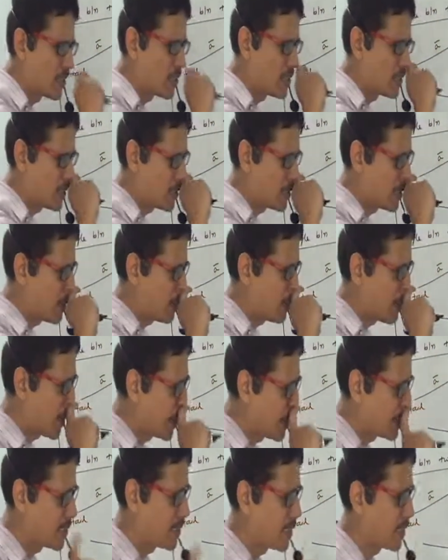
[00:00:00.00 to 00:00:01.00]

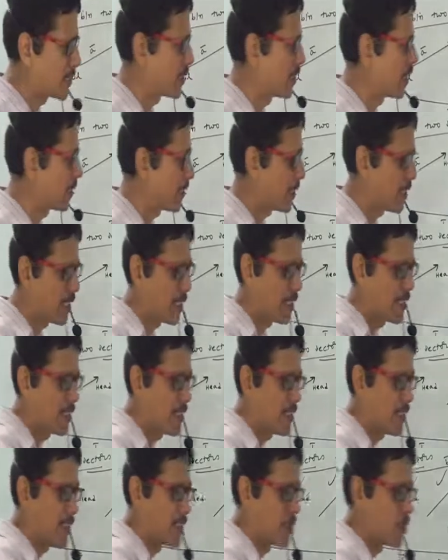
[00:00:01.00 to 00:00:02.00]
360 minus 60,
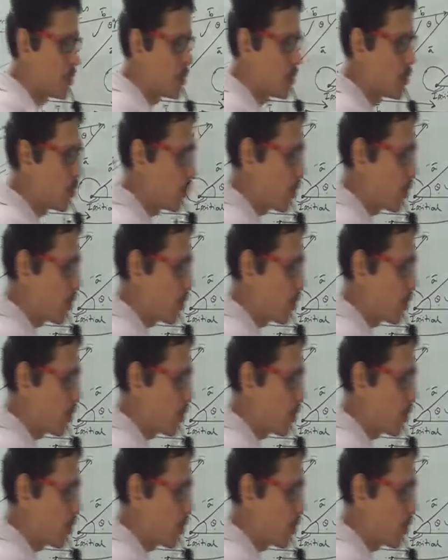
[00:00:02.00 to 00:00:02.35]
300 degrees.